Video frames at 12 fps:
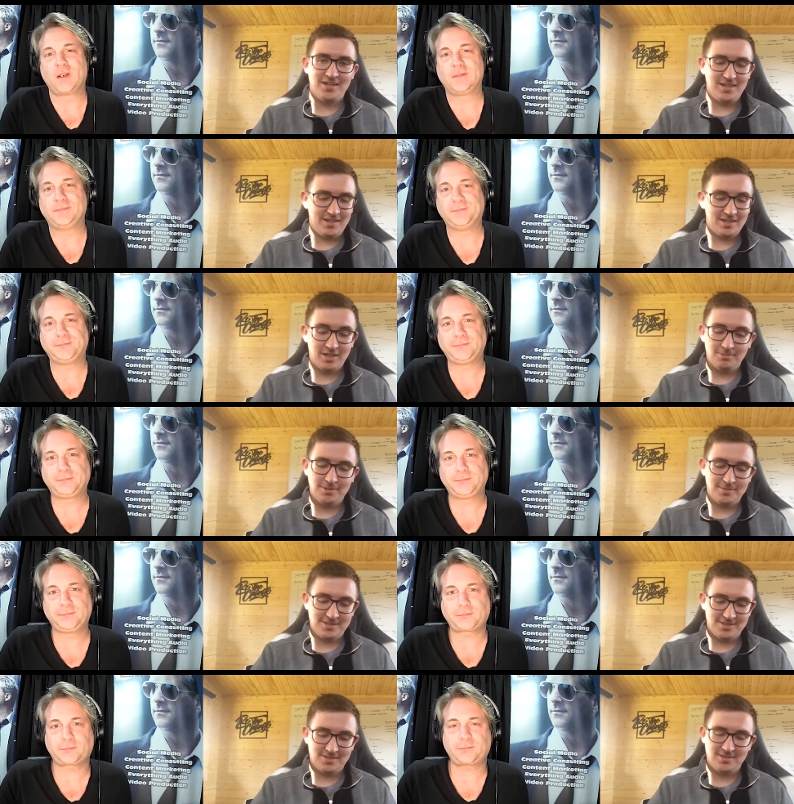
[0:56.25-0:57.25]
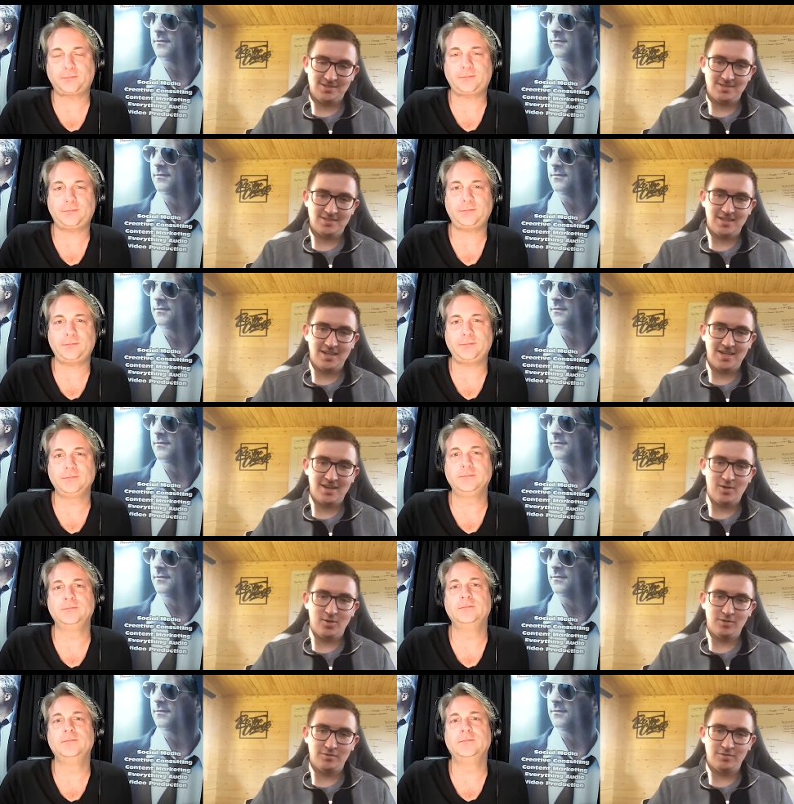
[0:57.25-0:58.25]
Speaker 1: a couple of businesses, uh, all
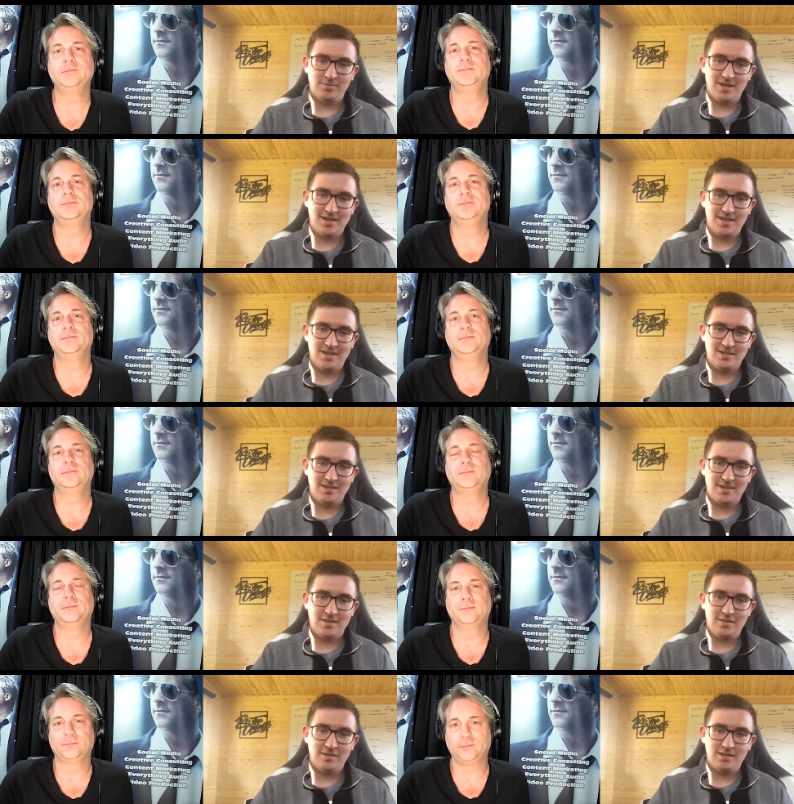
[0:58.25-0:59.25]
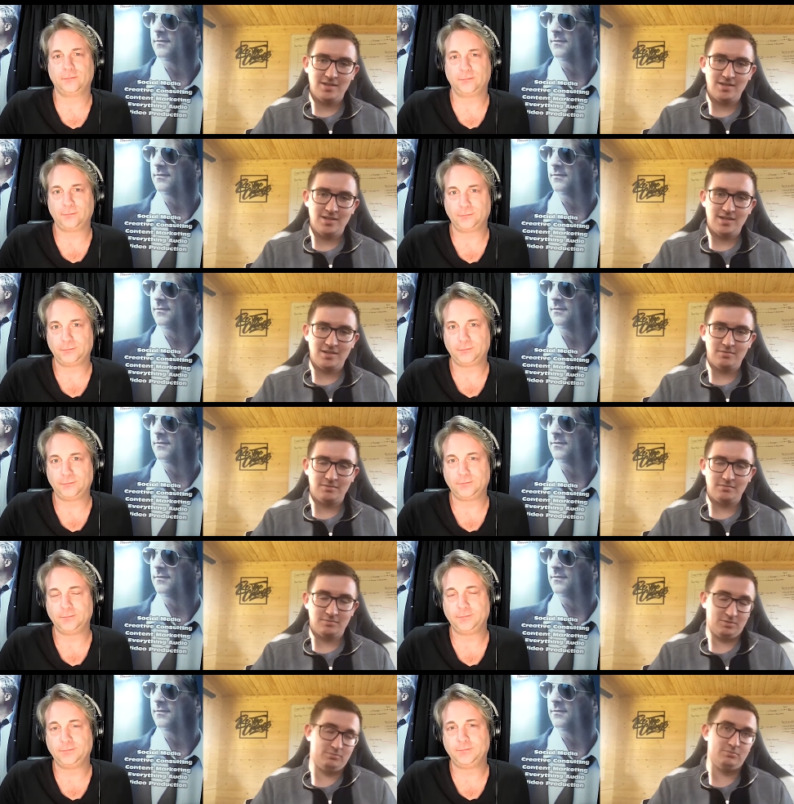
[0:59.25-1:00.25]
of them in the
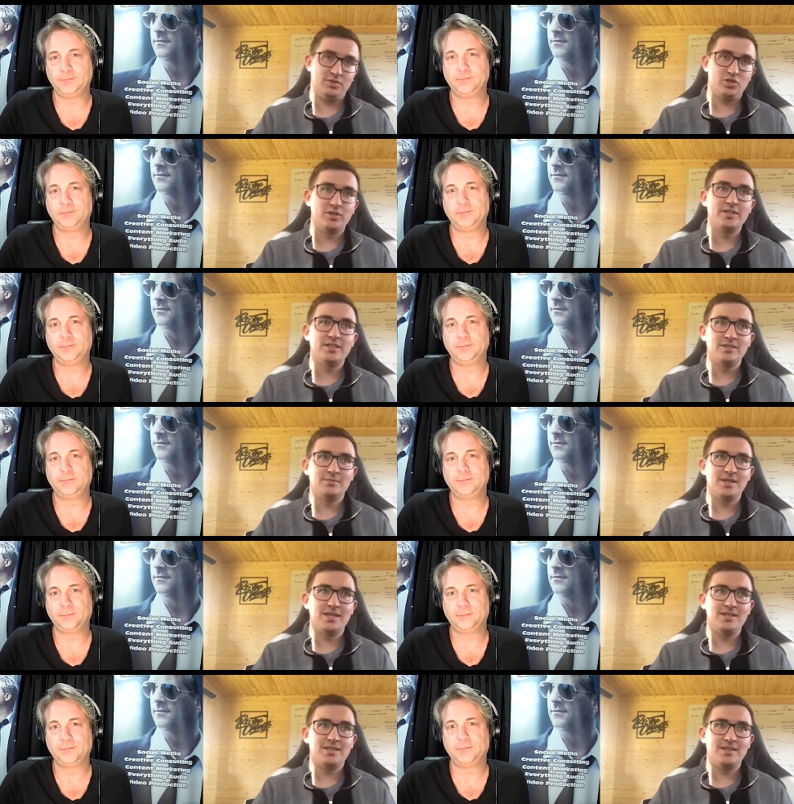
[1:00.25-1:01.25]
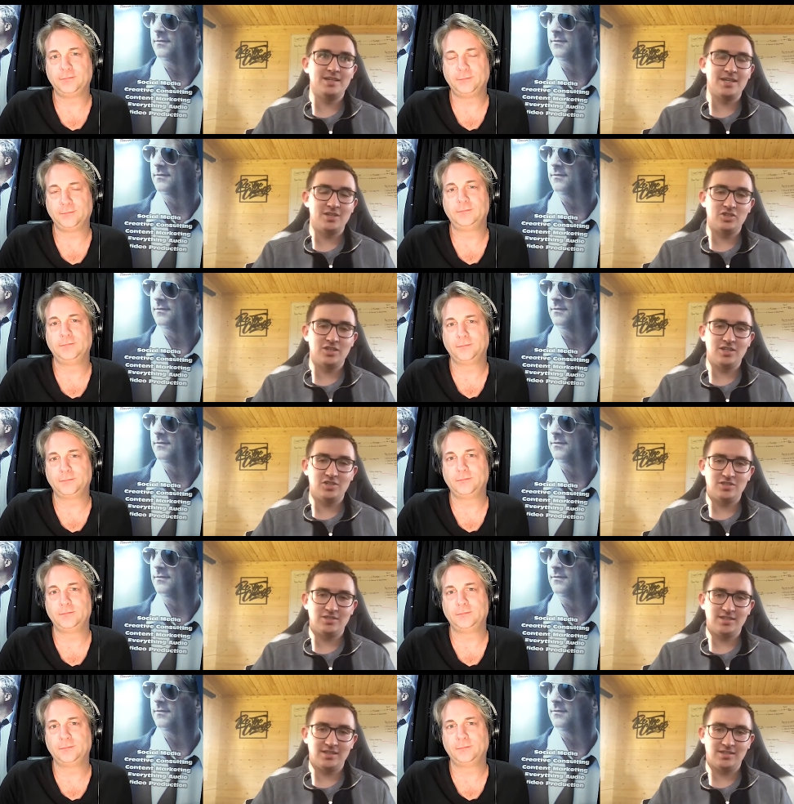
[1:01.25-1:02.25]
majority of them in the education
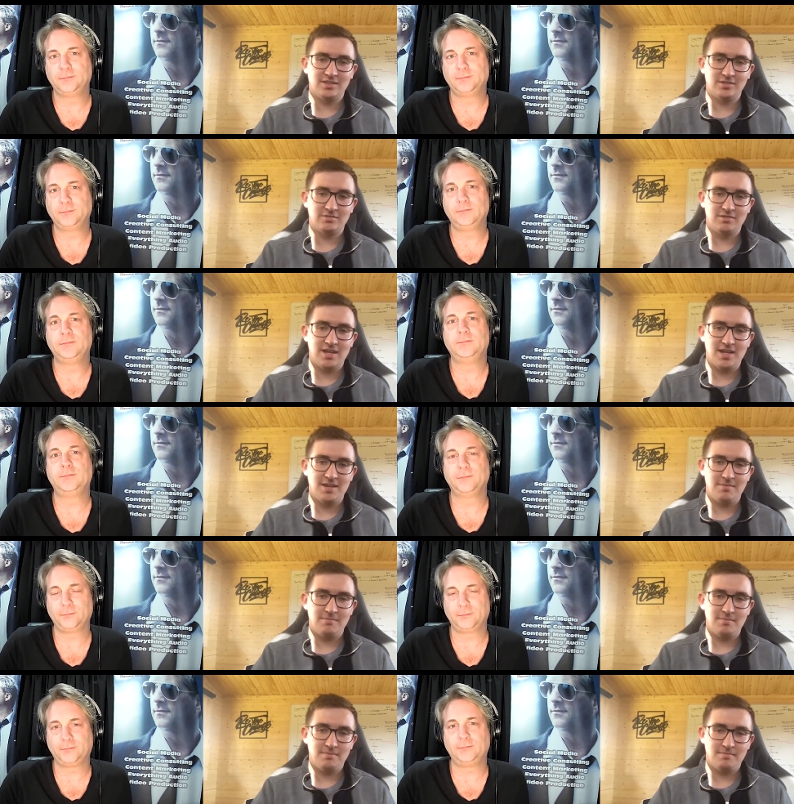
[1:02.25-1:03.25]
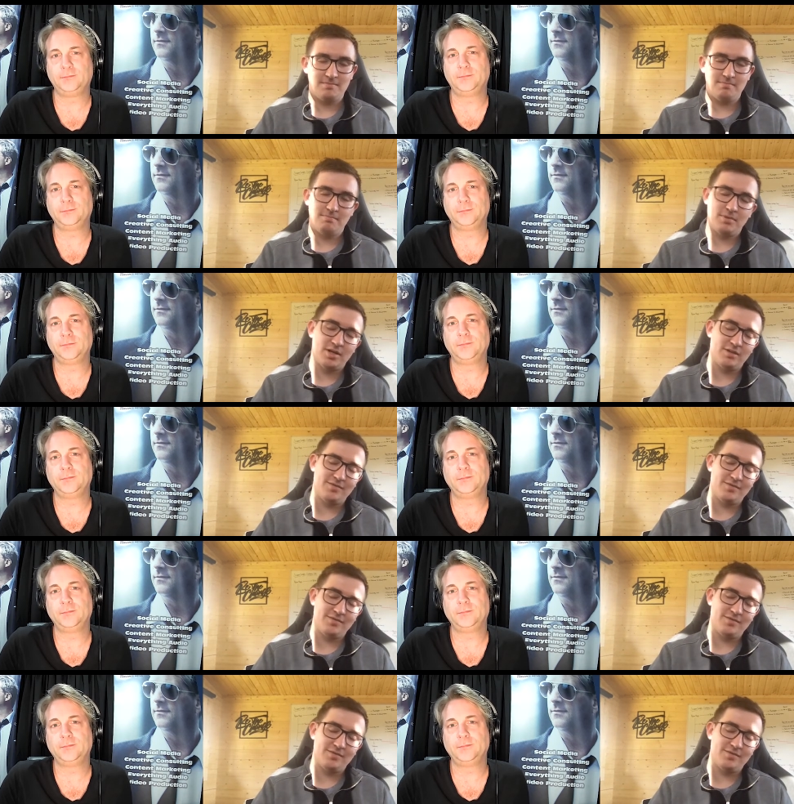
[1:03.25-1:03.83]
sector. Um, mm-hmm. Part of